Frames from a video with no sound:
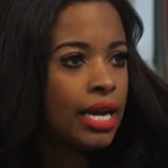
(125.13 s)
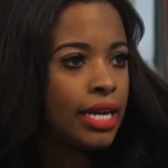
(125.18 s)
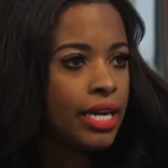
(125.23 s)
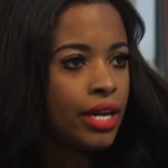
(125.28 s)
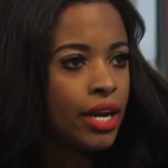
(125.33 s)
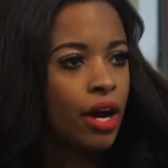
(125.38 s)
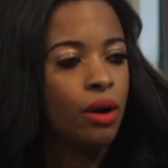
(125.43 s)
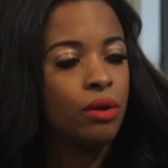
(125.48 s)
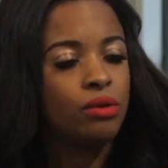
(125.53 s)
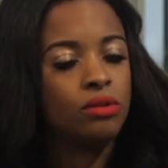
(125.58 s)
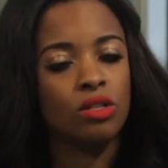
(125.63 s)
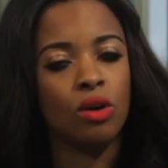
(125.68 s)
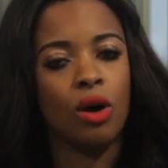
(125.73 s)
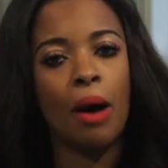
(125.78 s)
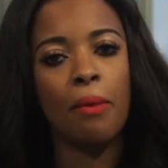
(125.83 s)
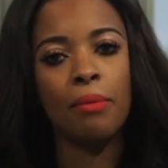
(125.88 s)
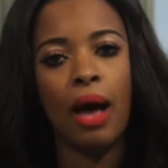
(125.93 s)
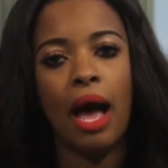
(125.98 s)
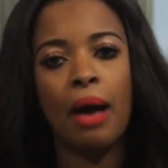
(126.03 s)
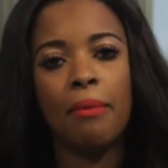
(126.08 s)
You know. So
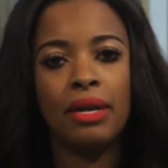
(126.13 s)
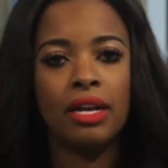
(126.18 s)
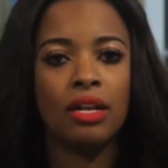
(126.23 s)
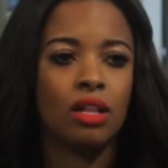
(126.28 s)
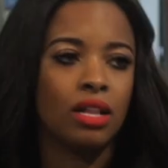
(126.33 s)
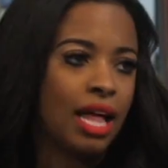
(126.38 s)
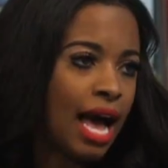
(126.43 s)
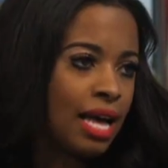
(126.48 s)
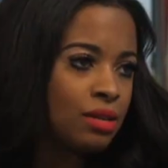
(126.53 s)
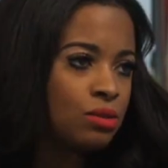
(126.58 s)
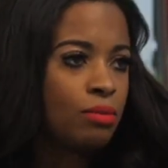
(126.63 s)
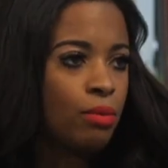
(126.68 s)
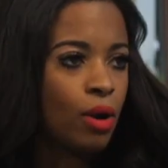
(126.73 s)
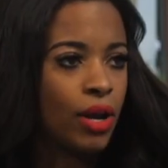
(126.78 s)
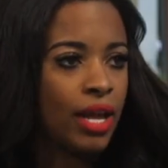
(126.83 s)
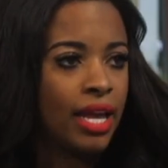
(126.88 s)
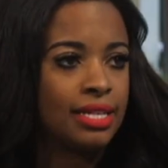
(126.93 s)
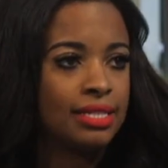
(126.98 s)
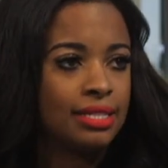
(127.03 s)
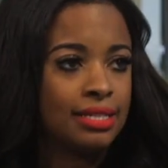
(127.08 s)
I'm, I'm in class with
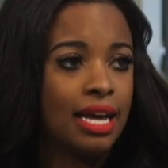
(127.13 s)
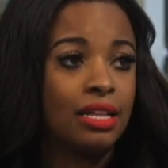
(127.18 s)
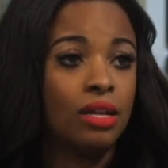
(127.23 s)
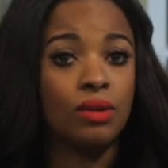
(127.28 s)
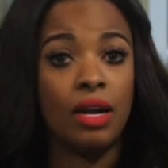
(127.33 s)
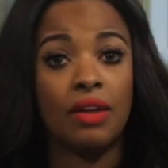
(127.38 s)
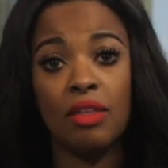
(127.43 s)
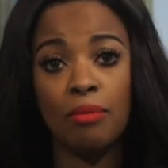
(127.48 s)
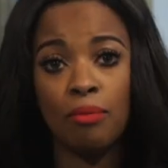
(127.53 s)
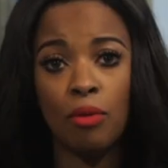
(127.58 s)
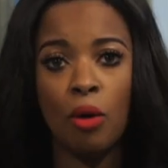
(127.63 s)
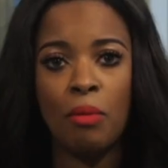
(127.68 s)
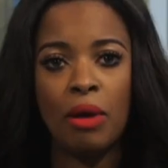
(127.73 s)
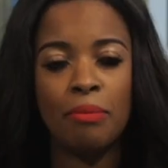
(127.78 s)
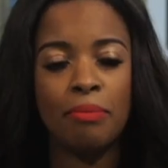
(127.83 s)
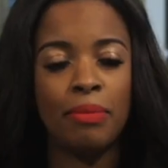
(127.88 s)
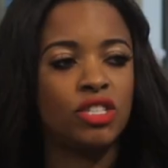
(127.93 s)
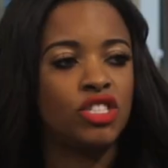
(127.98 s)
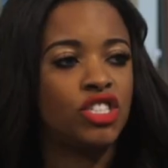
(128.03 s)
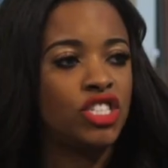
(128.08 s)
Marquis Costello, not the moment,
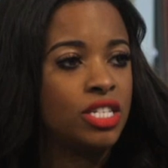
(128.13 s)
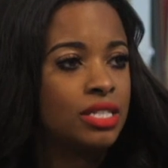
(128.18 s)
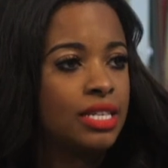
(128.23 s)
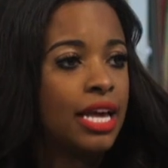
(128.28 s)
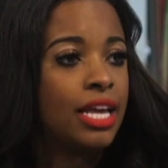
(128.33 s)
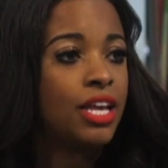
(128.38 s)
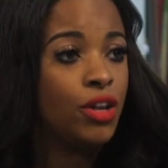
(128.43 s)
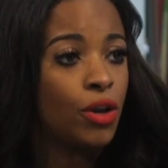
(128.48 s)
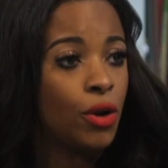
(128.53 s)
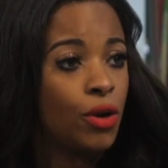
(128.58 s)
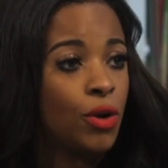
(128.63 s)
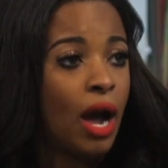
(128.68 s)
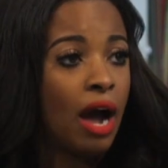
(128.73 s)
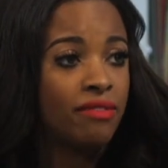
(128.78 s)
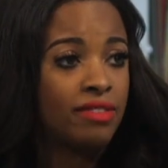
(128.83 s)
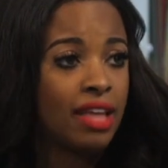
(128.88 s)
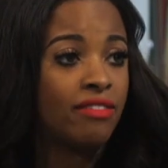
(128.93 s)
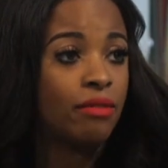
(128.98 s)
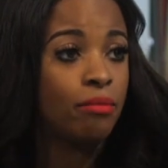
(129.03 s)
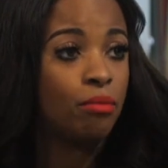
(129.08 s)
but she's like, you know, you have
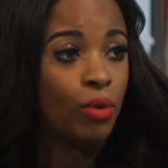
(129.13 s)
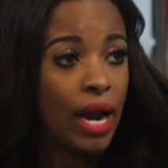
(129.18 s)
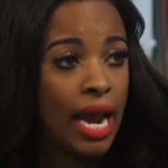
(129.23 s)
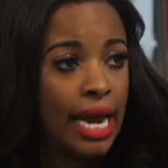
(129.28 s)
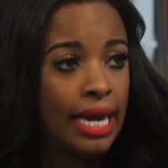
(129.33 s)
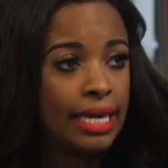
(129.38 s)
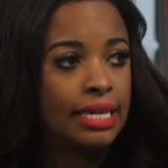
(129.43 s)
to have a brand.